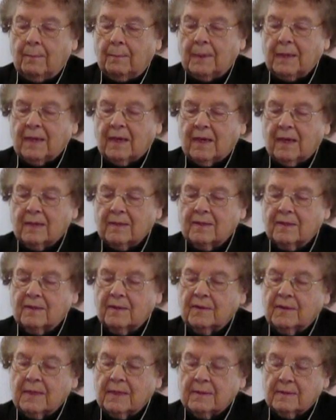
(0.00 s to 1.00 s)
Because
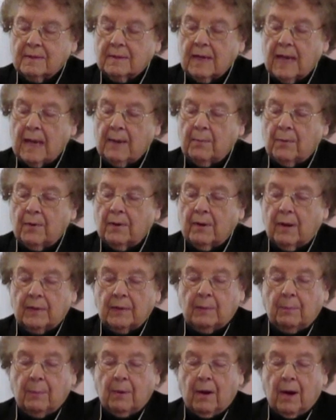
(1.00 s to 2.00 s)
this labor
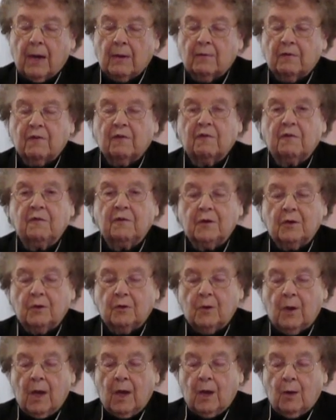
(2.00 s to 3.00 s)
on the part of a
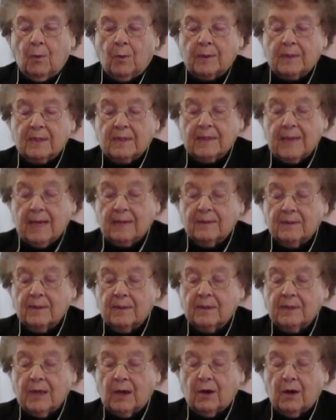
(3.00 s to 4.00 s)
few was
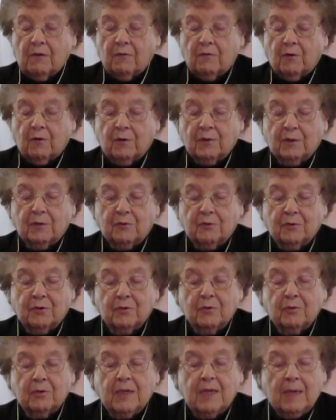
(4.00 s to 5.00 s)
necessary for the
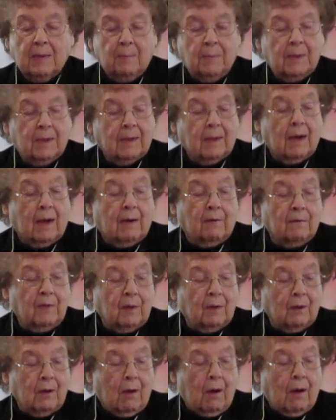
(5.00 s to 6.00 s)
true keeping of
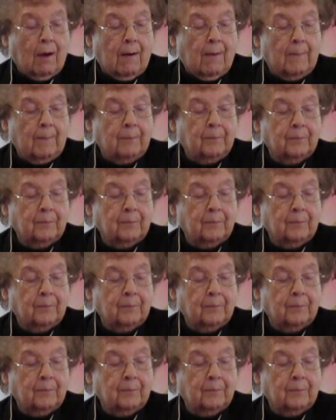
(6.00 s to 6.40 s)
the law.